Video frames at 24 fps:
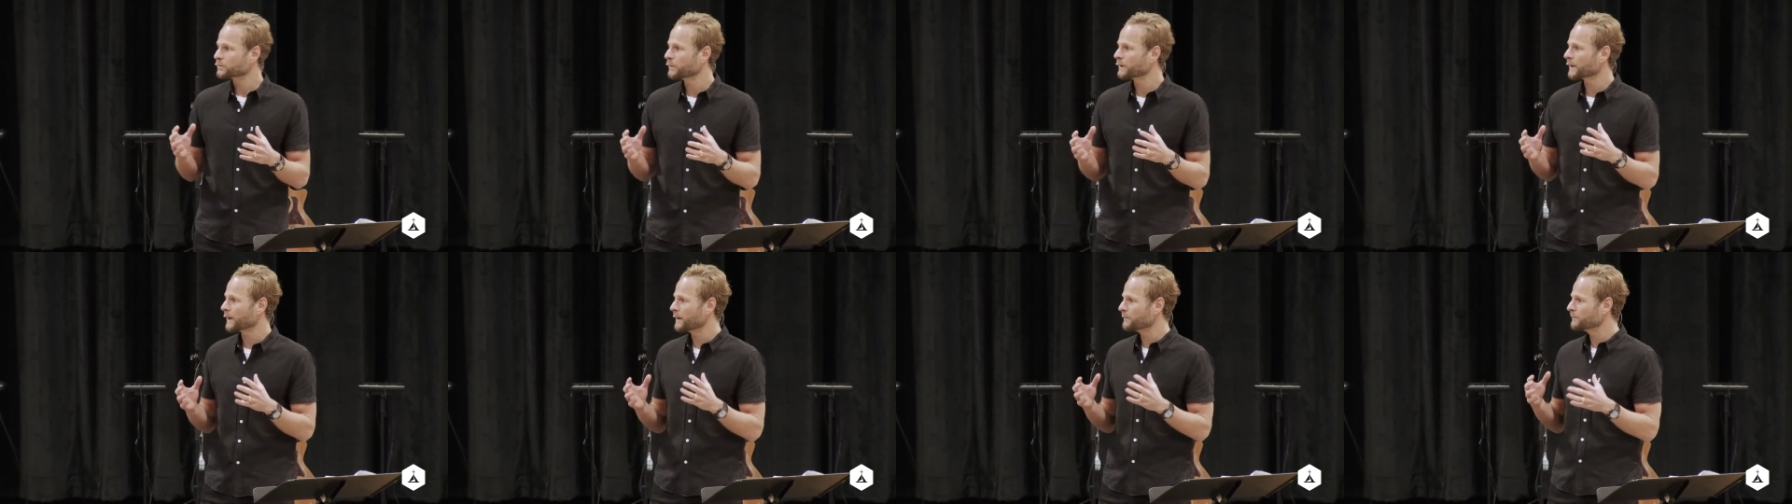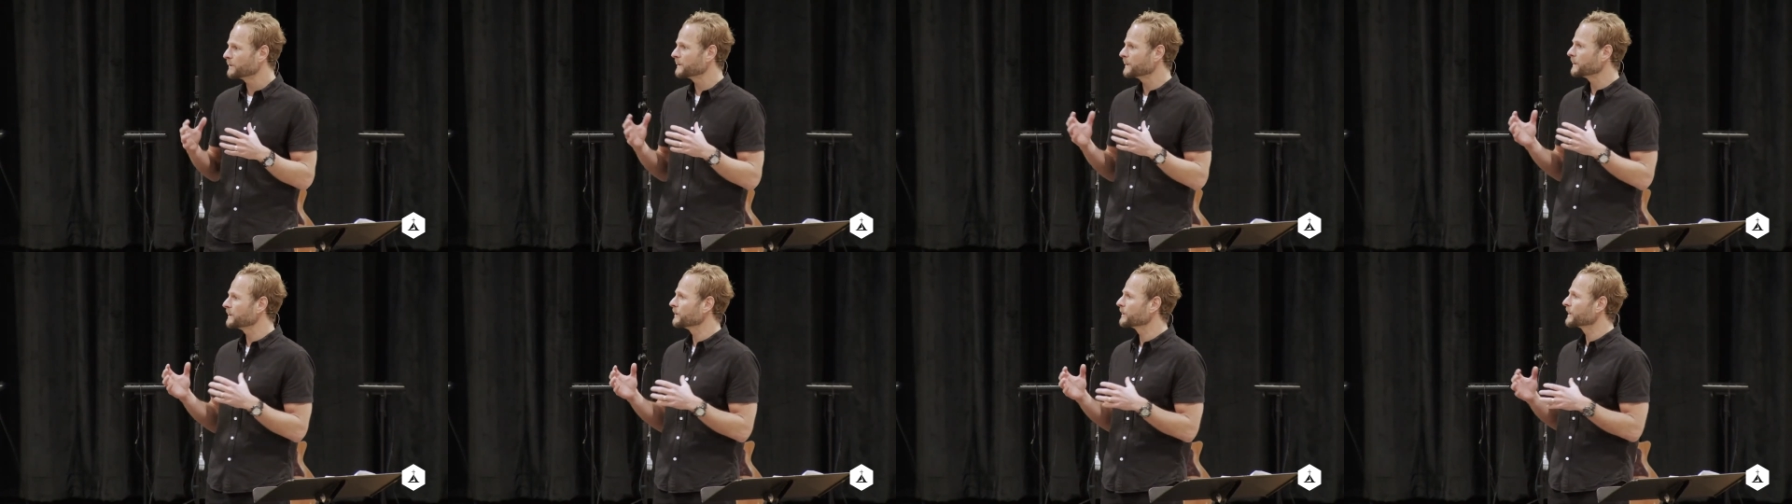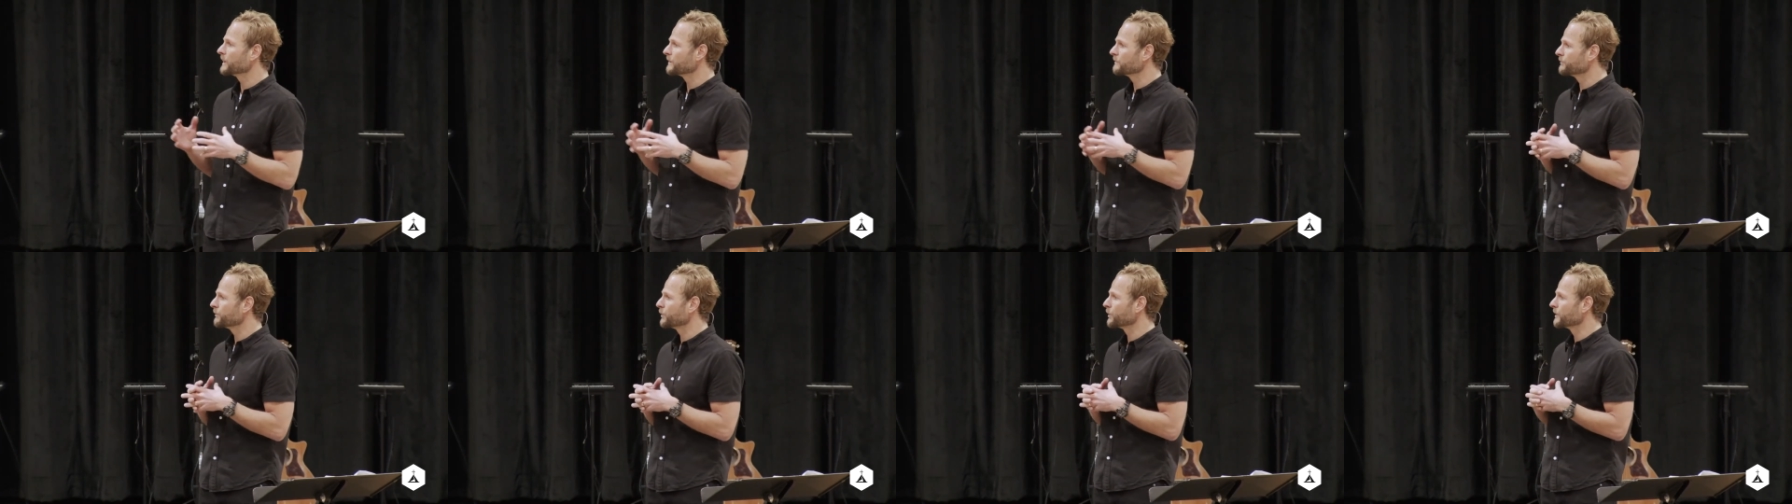what I'm really
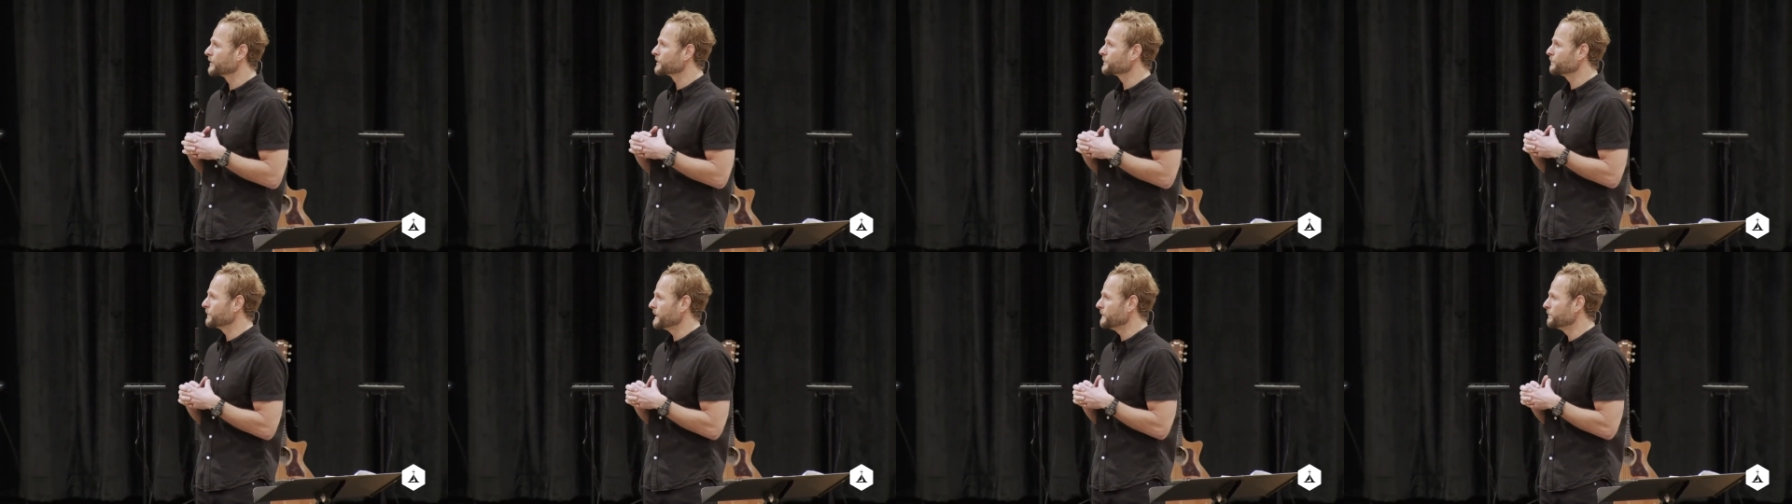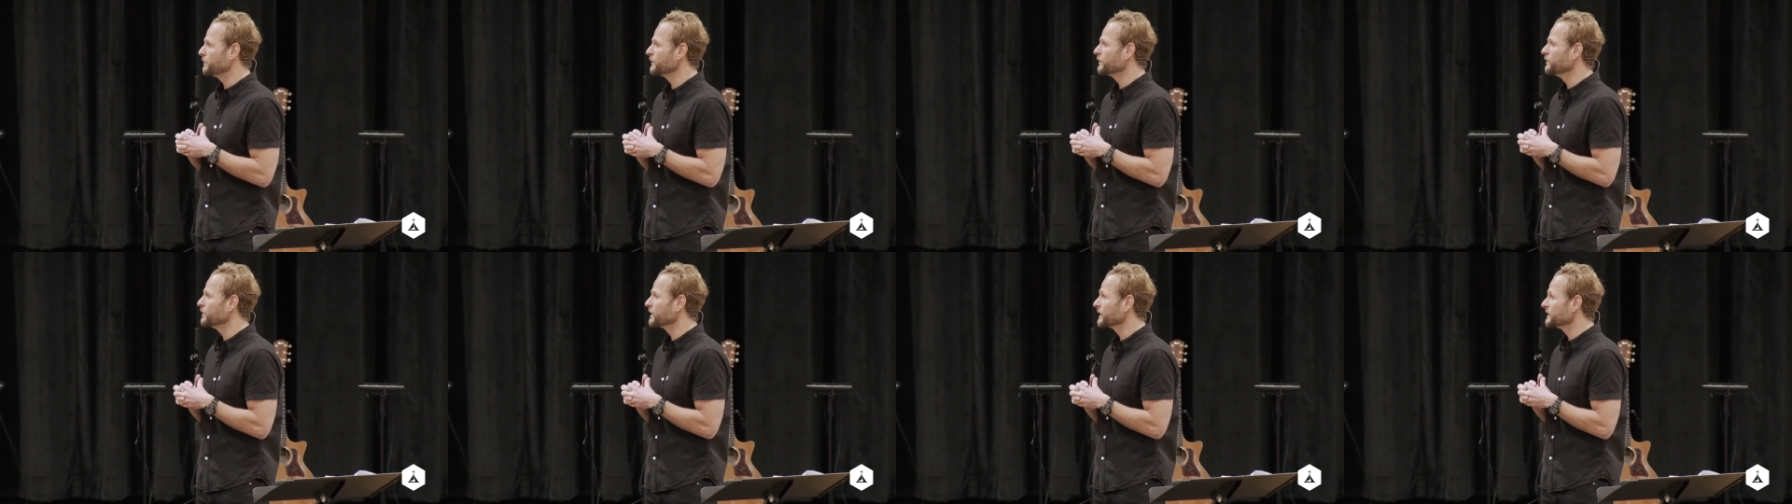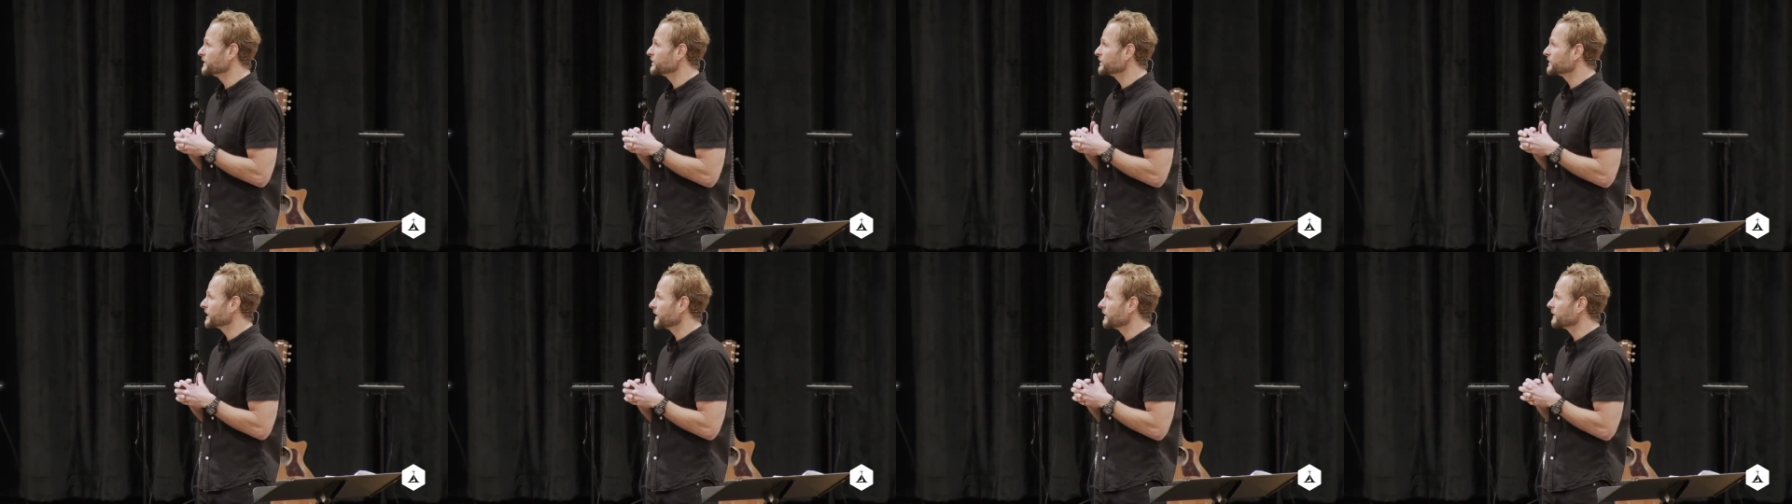looking for is people who can
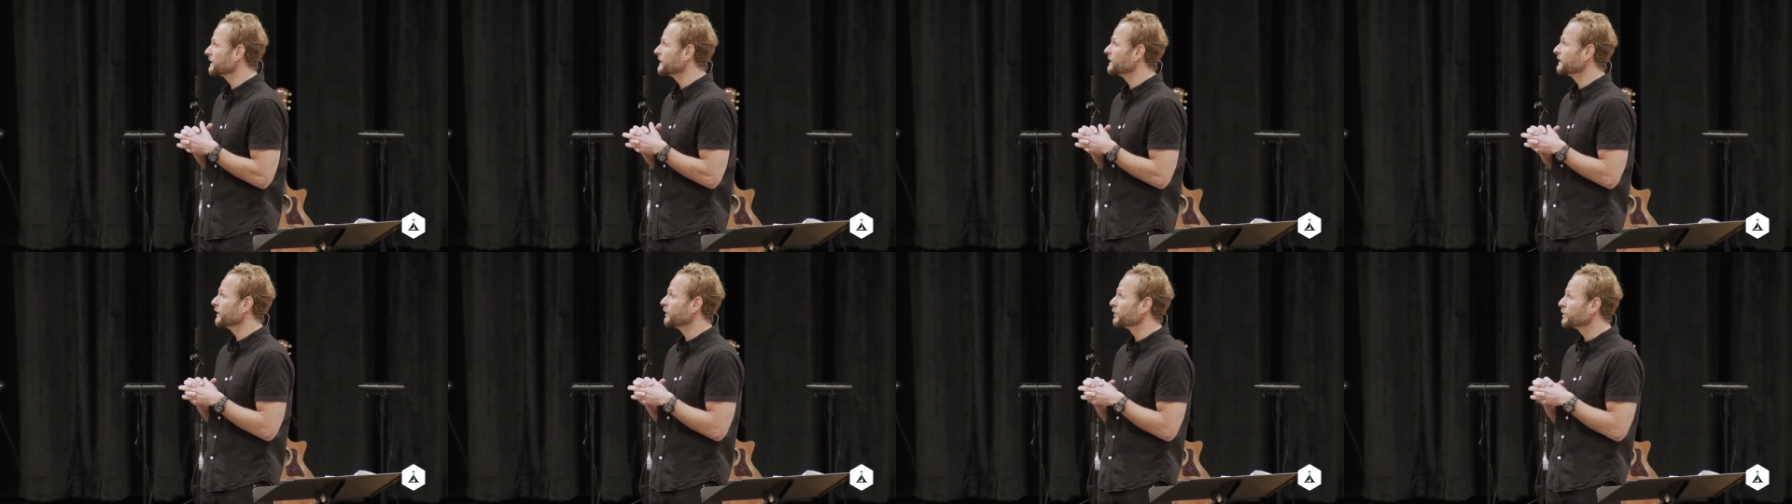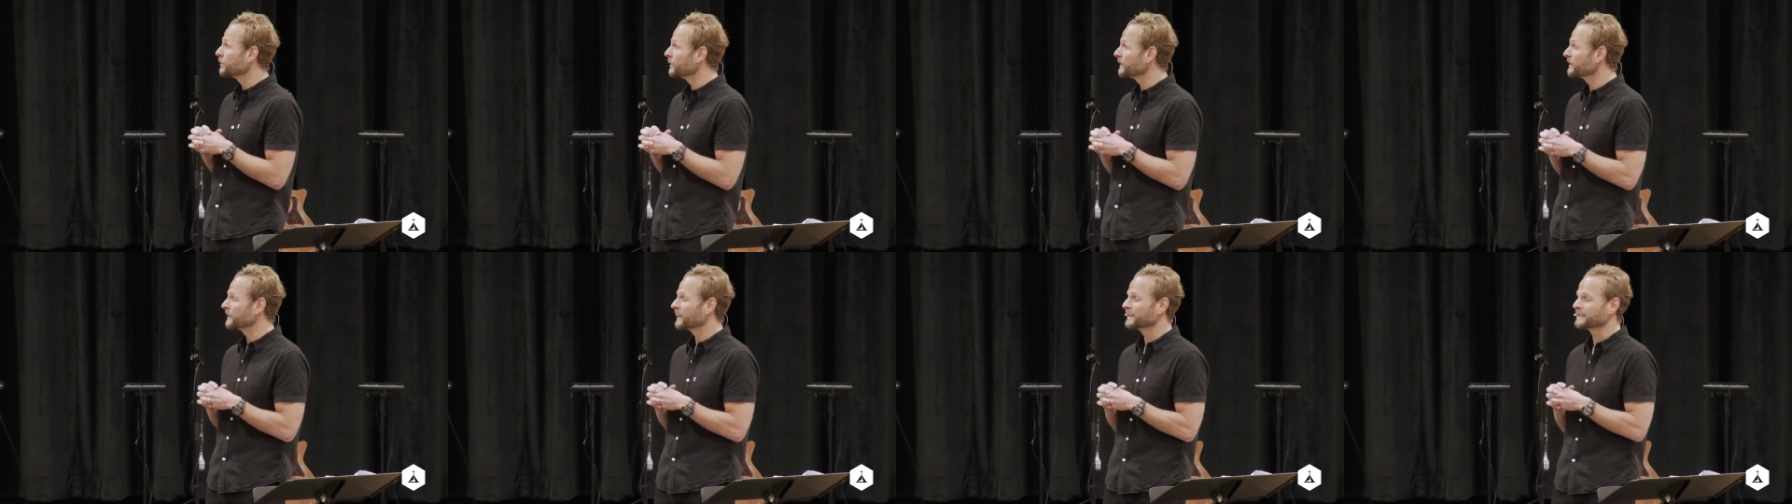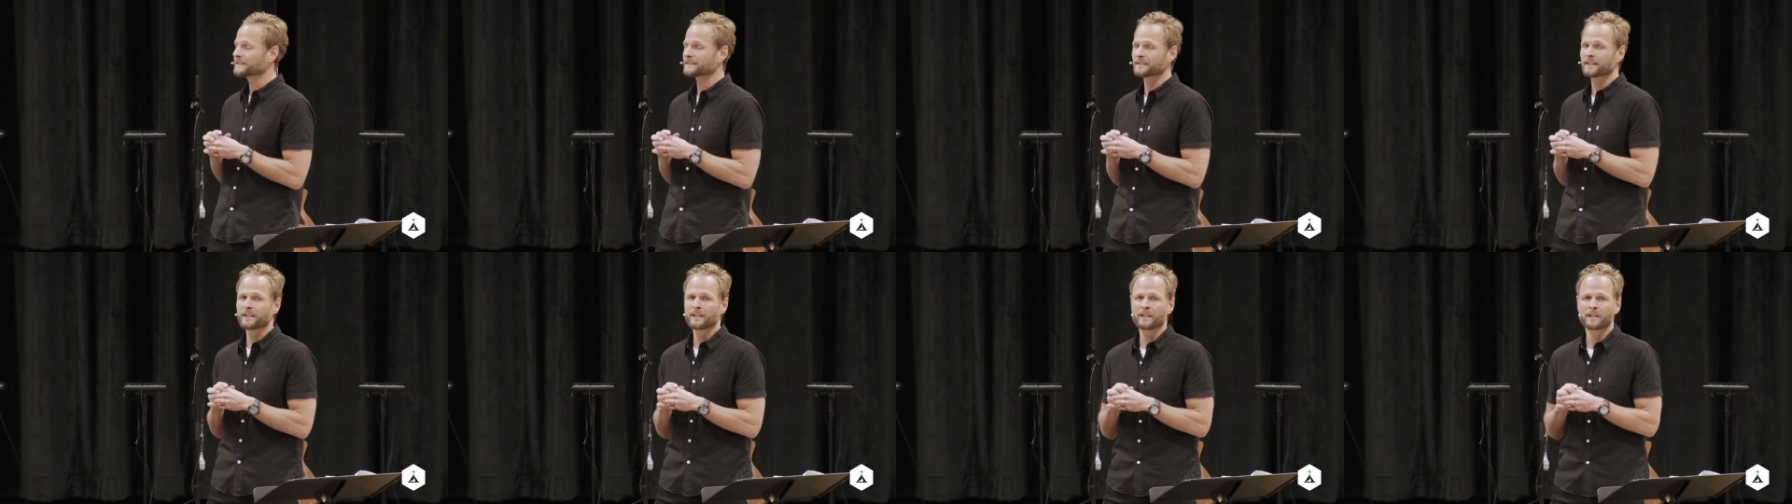share the yoke with us